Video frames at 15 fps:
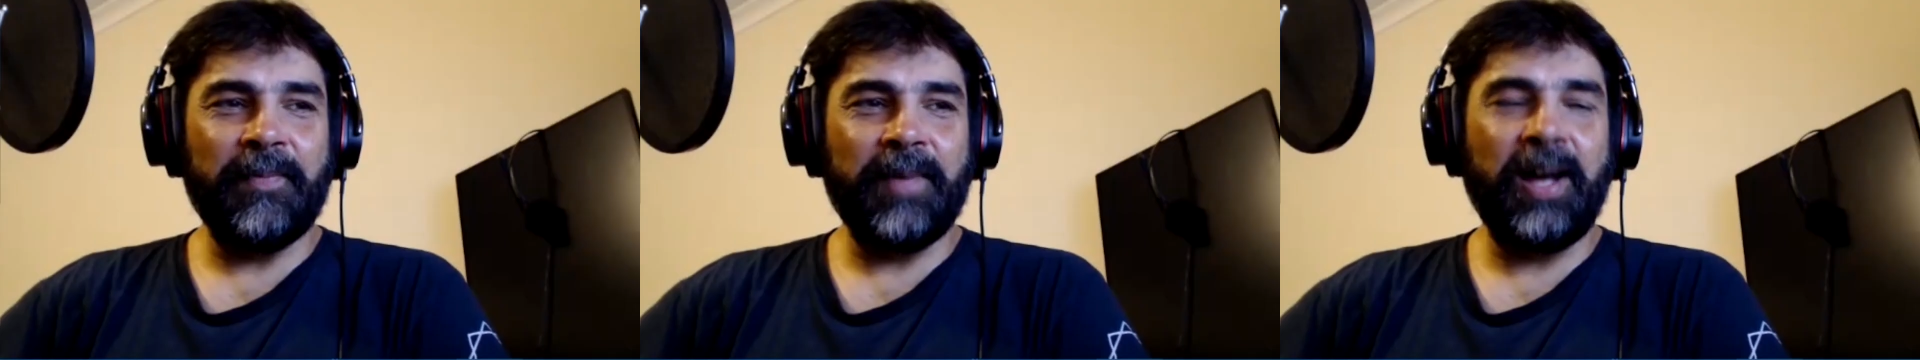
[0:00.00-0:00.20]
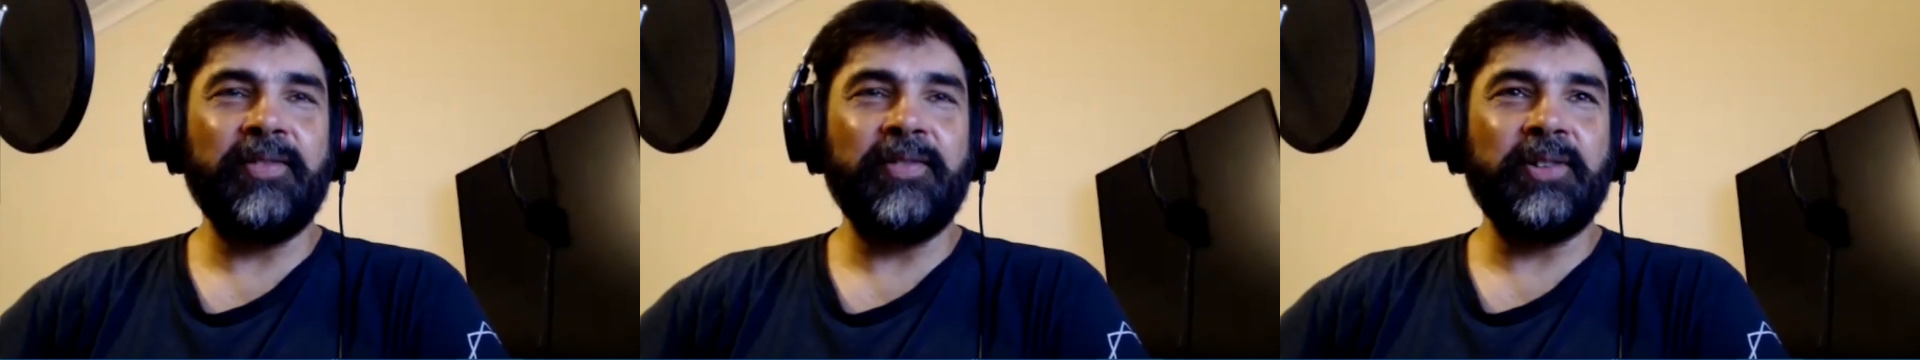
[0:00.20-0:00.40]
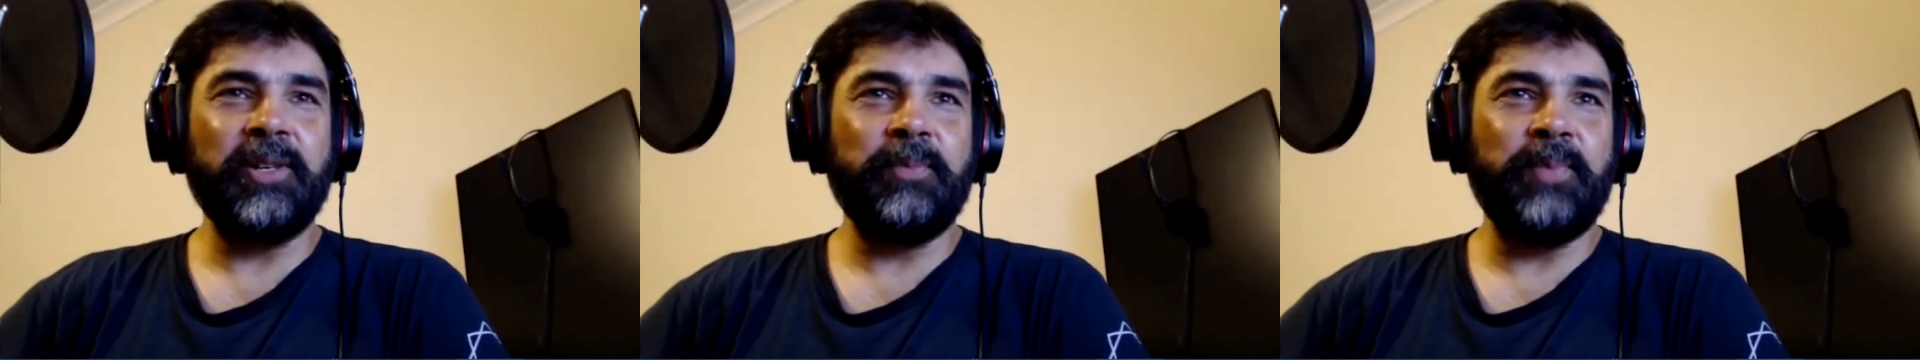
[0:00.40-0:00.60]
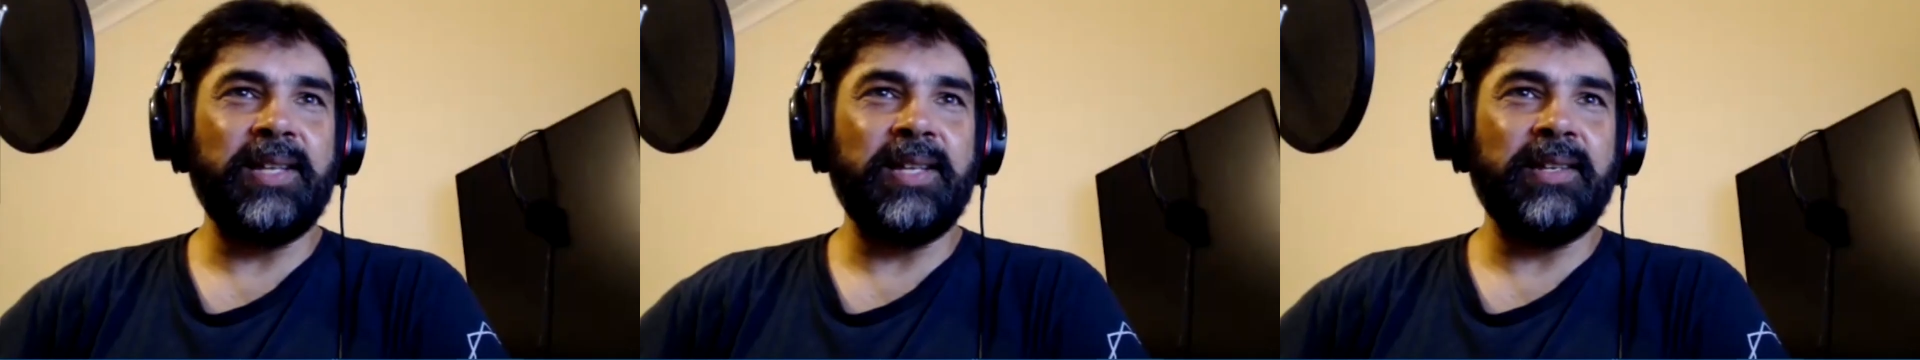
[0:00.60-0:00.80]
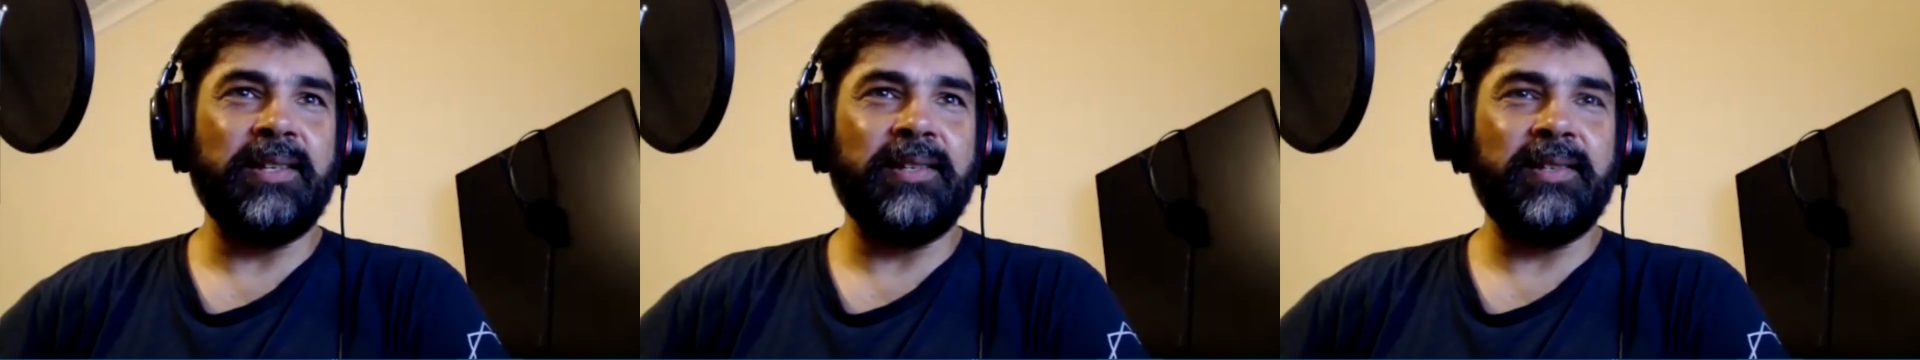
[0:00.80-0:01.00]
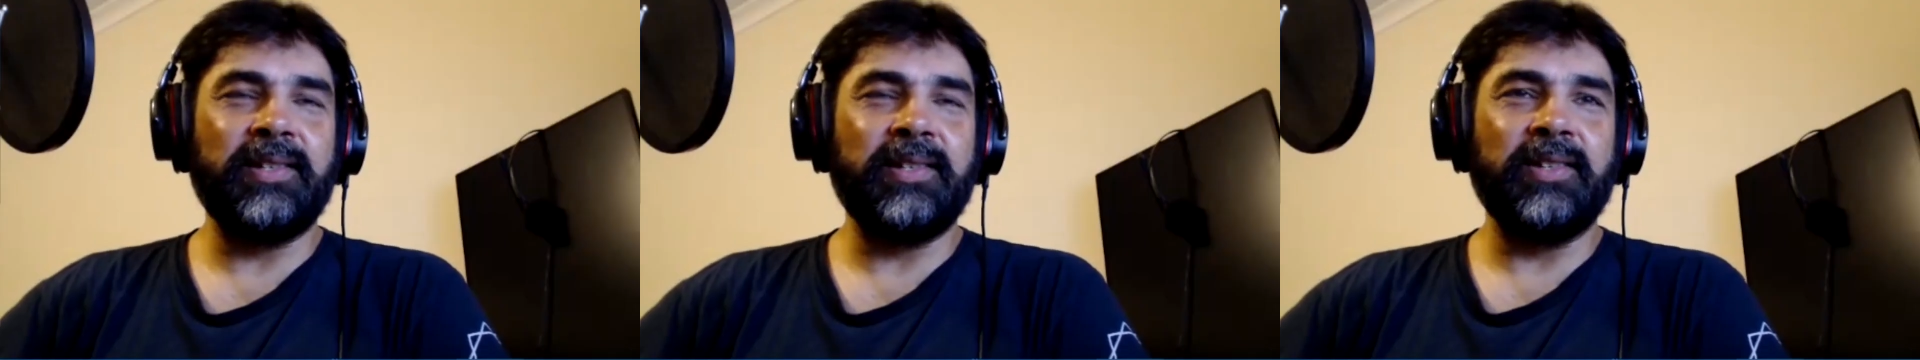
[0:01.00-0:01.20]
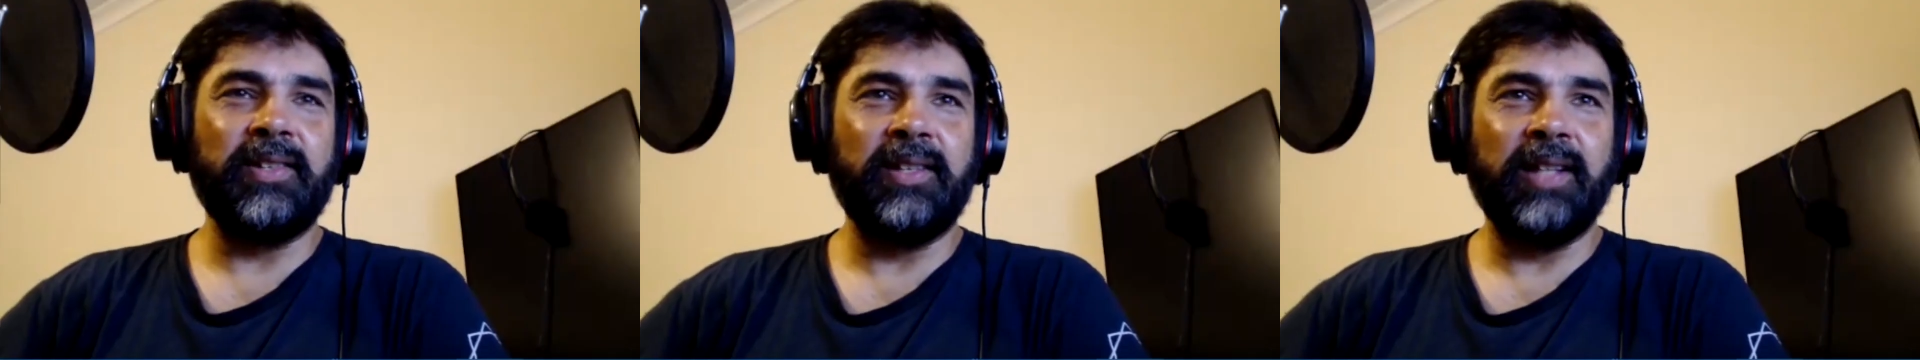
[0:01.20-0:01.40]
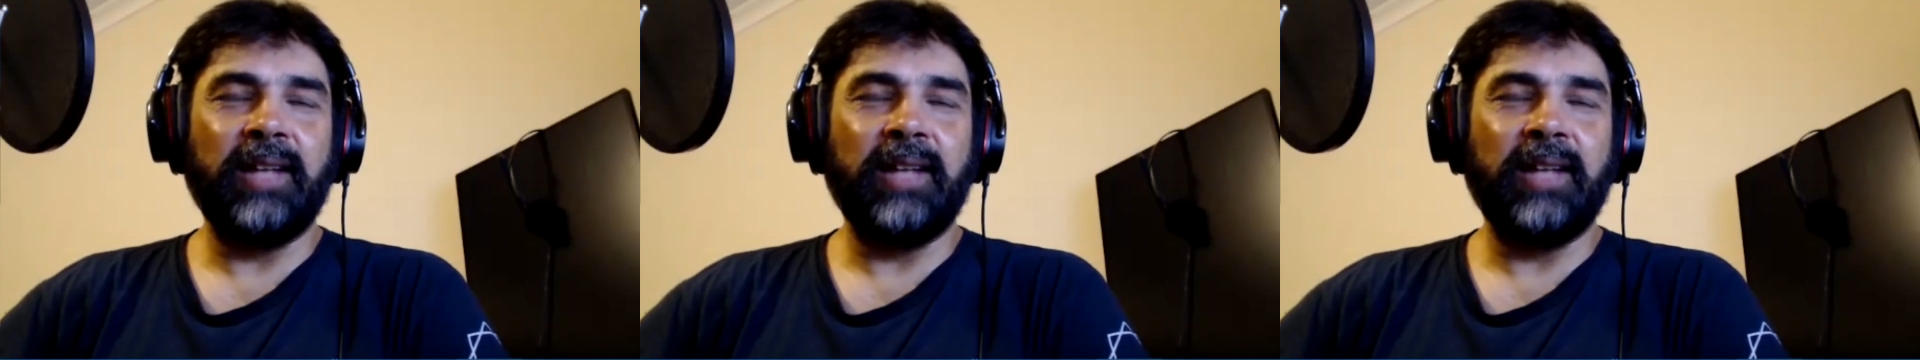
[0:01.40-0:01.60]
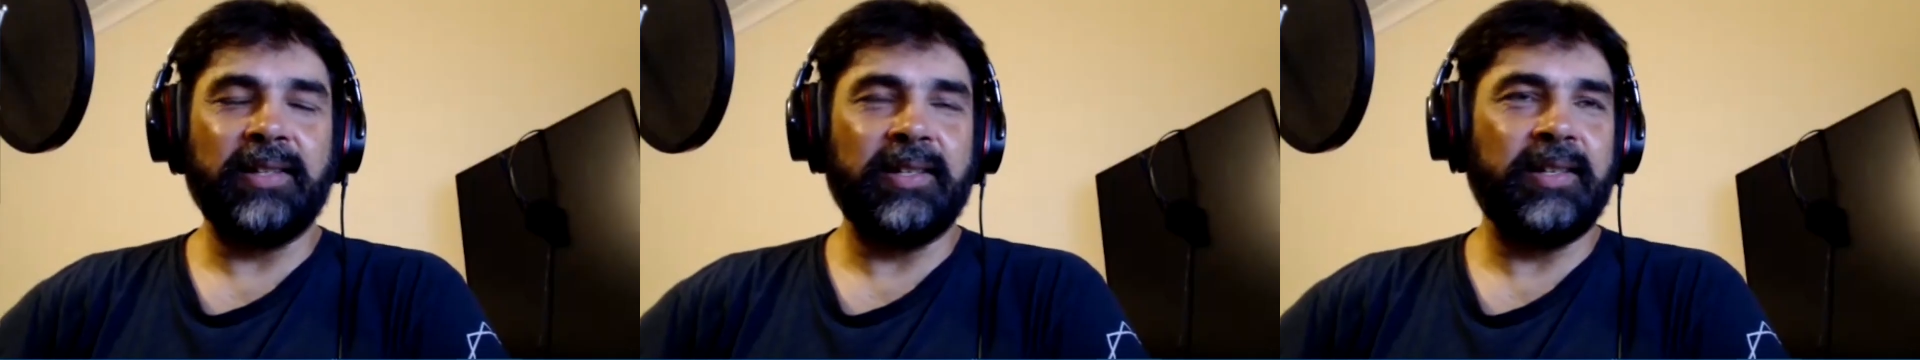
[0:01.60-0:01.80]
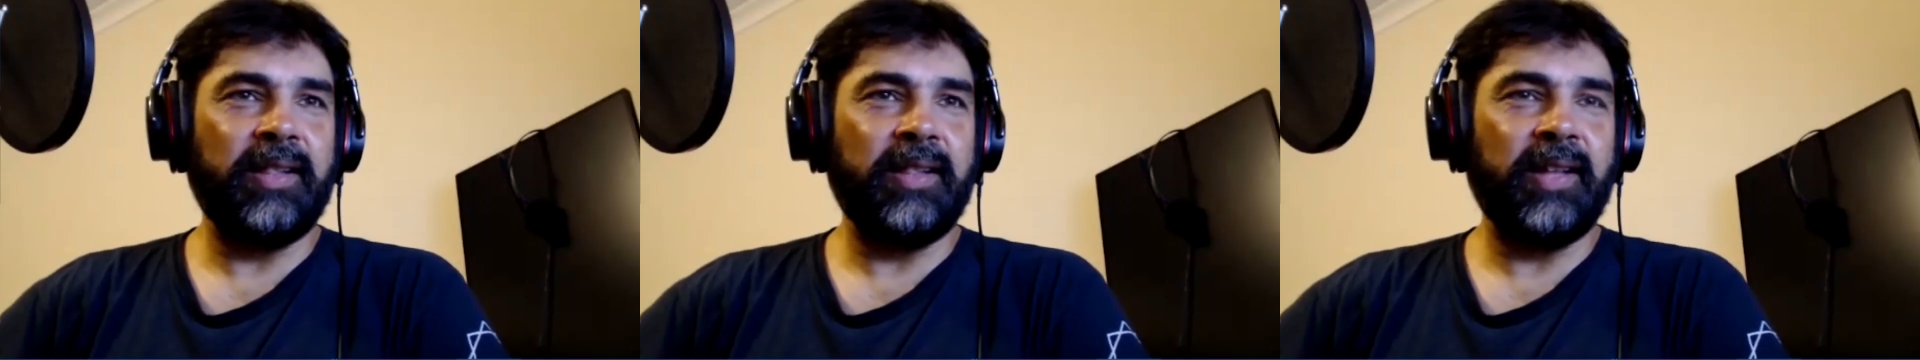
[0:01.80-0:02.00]
After I'd been to
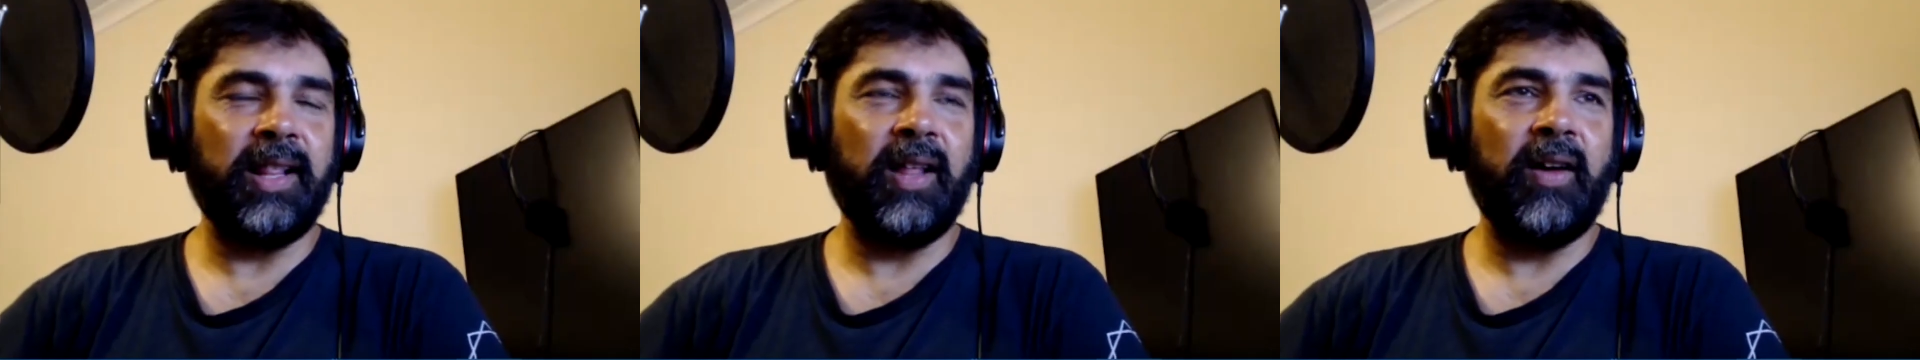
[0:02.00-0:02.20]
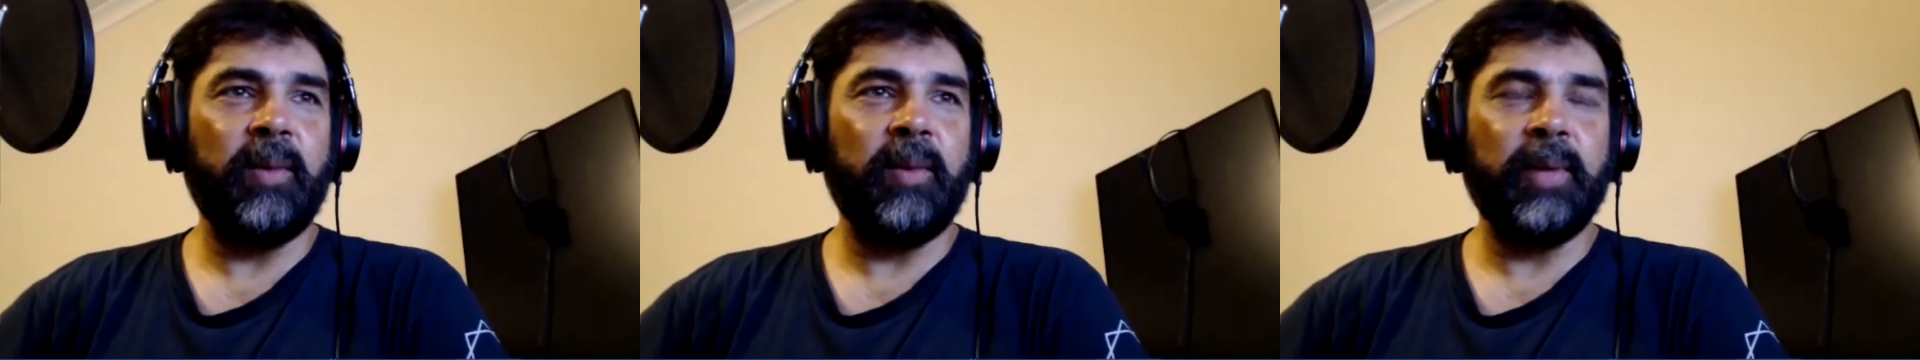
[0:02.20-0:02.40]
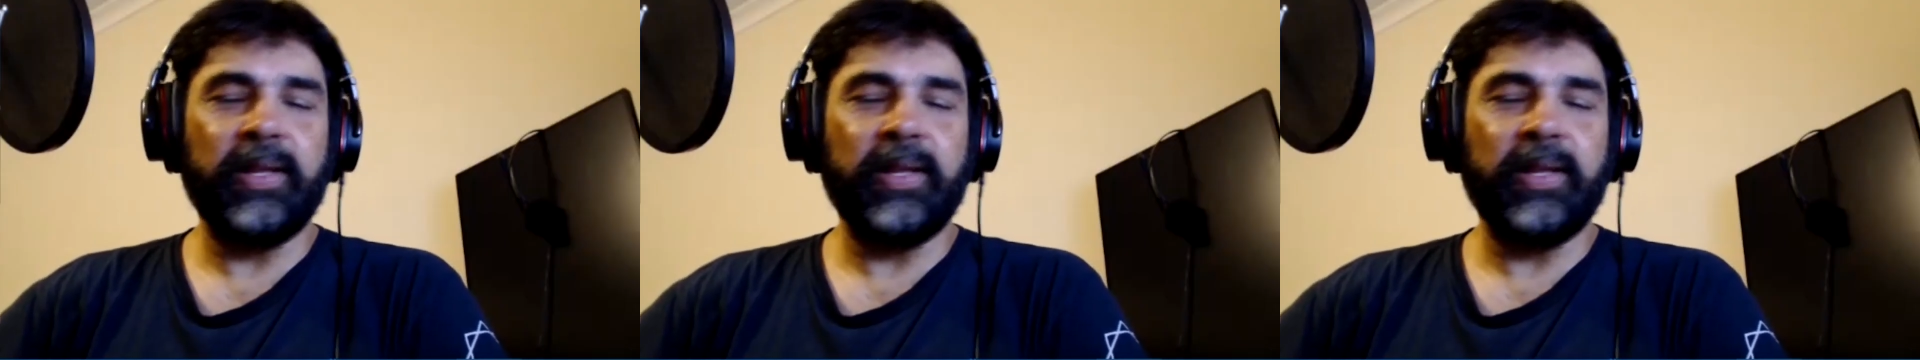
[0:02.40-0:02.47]
London and the Globe,